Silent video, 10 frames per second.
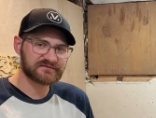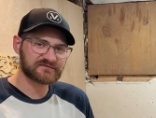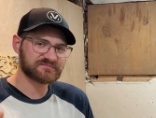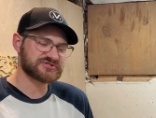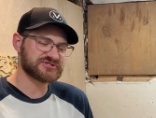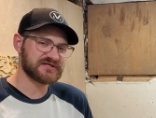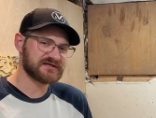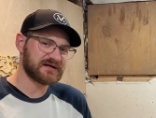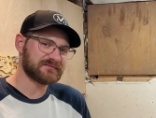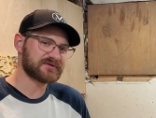this
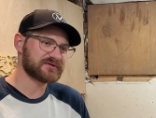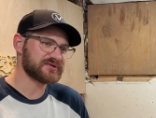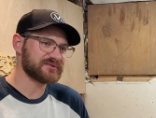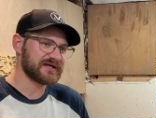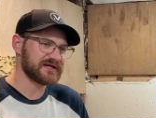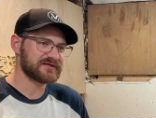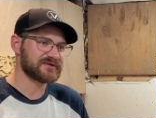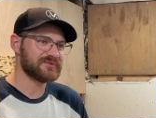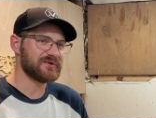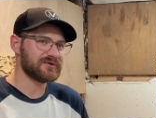machine, I'm going to go ahead and
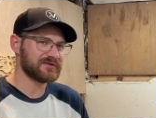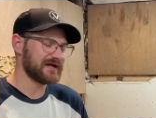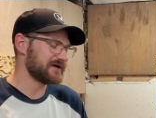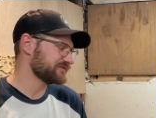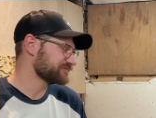go all out.